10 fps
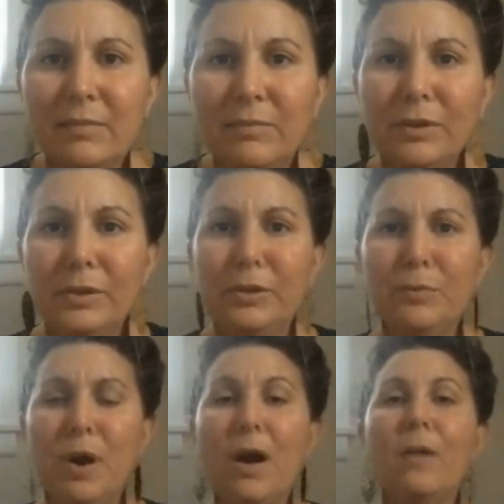for who you
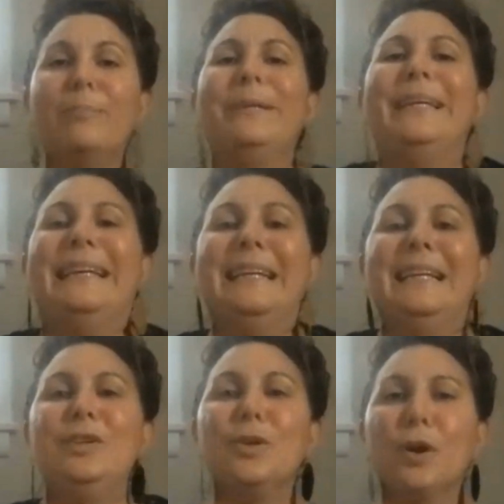are, being
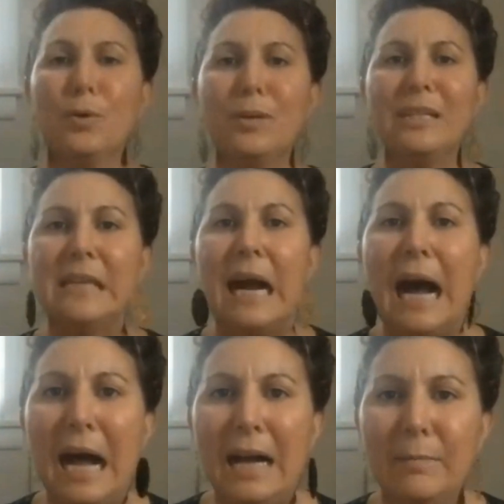in your own
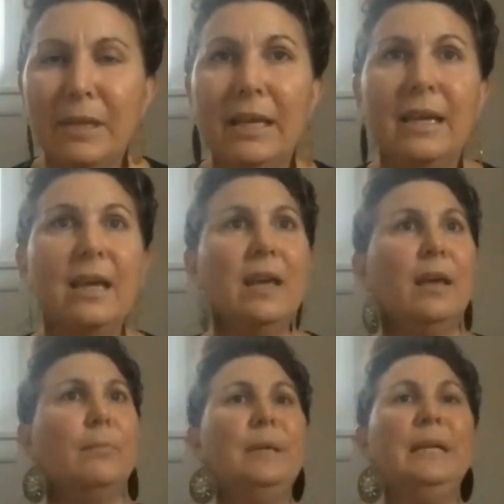autonomy,
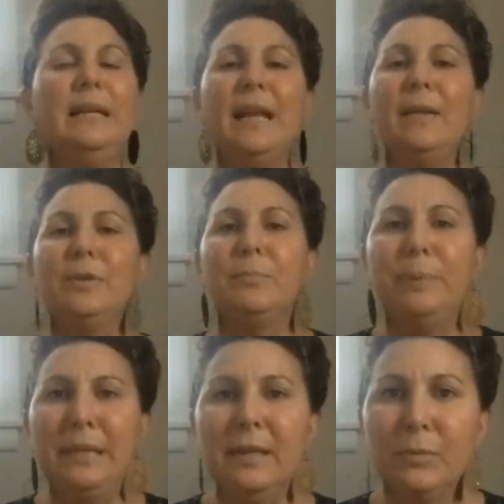being able to
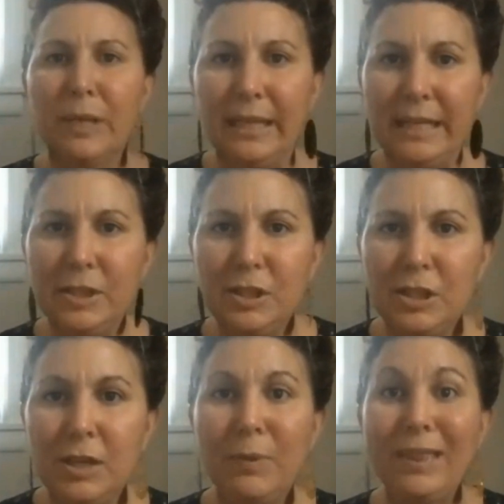be in a
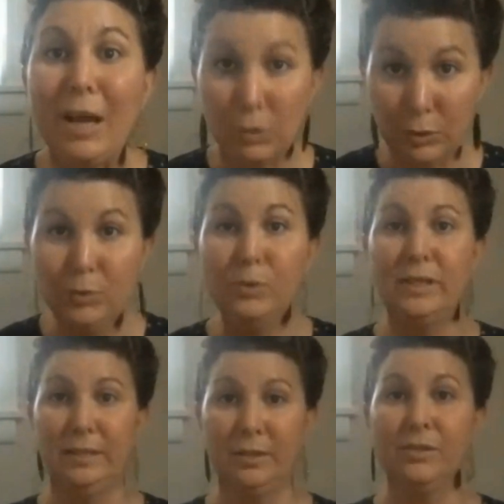relationship without
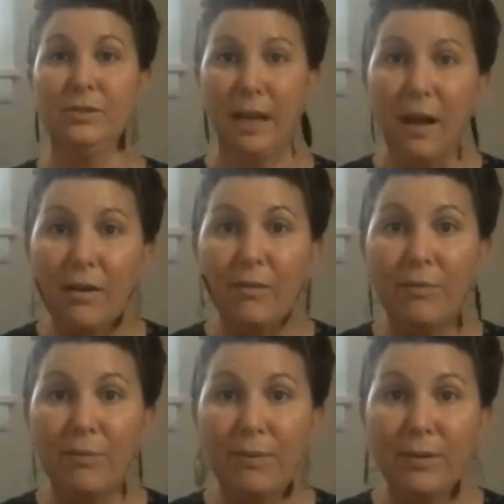losing yourself,
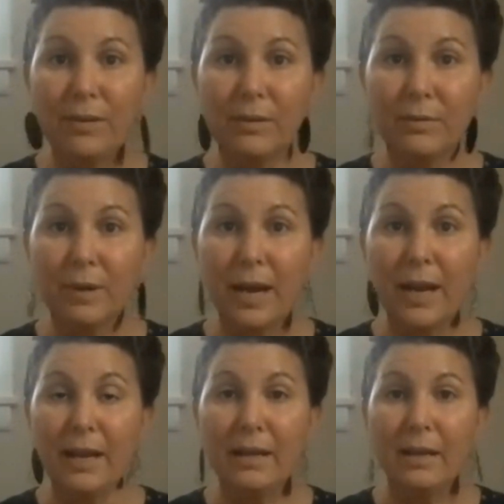
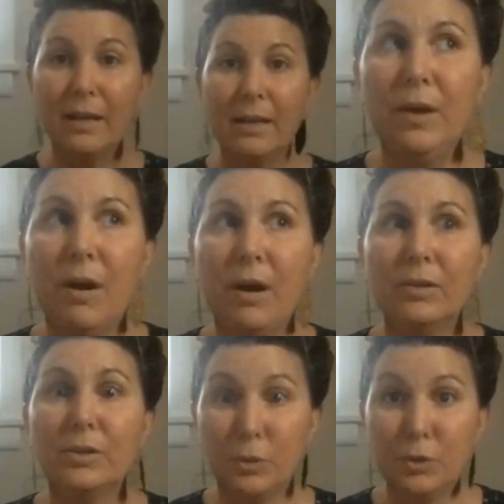right? Are
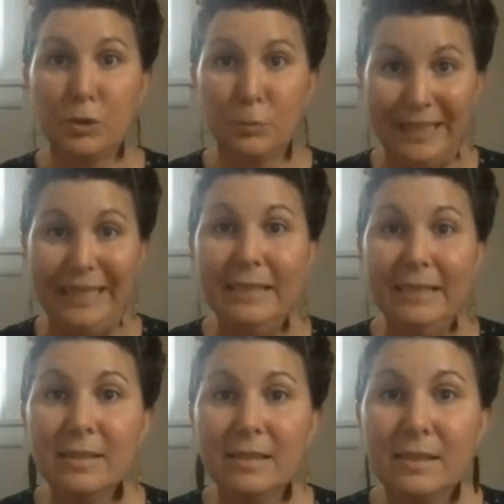social
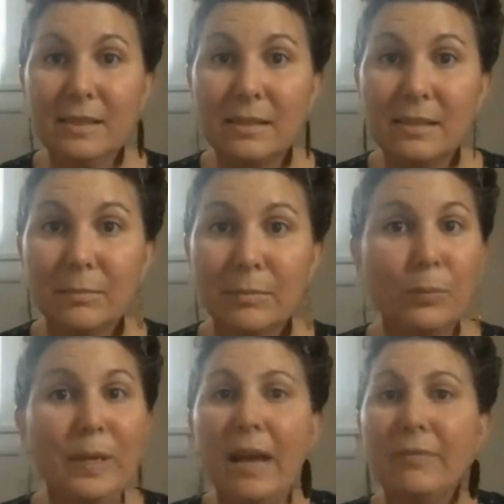beings, but
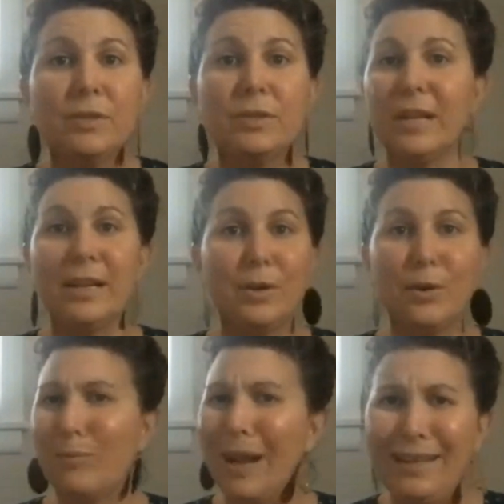we have to learn how to
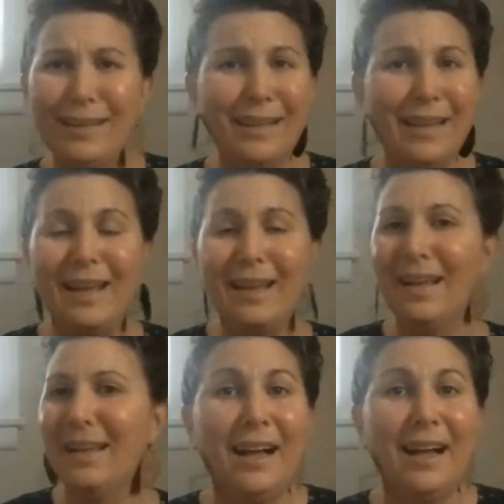co-regulate.
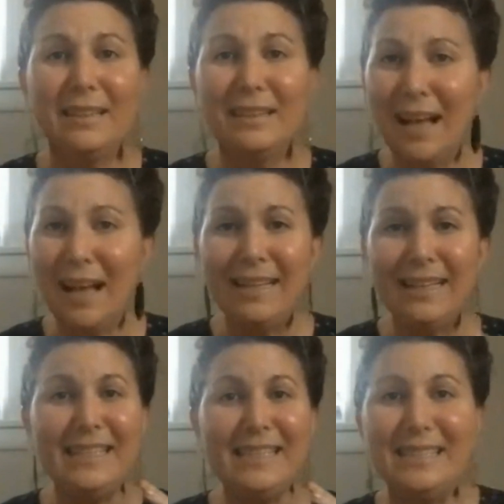And a lot of
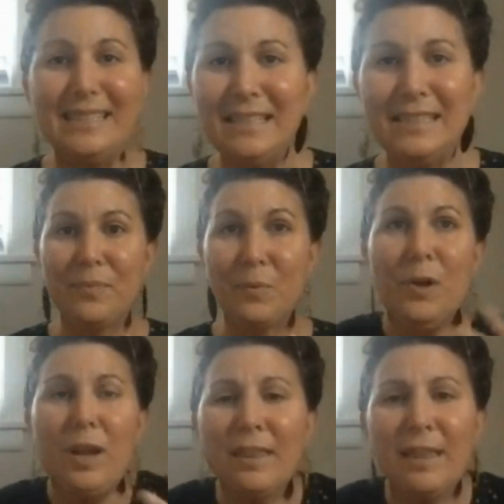these things that we're
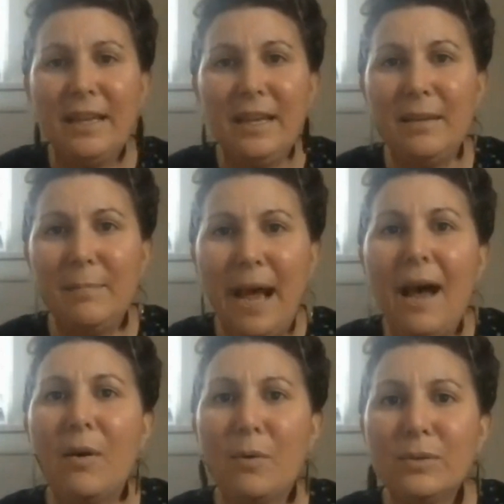not thinking
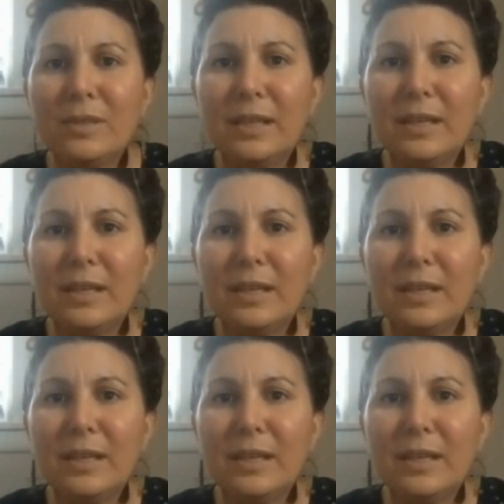about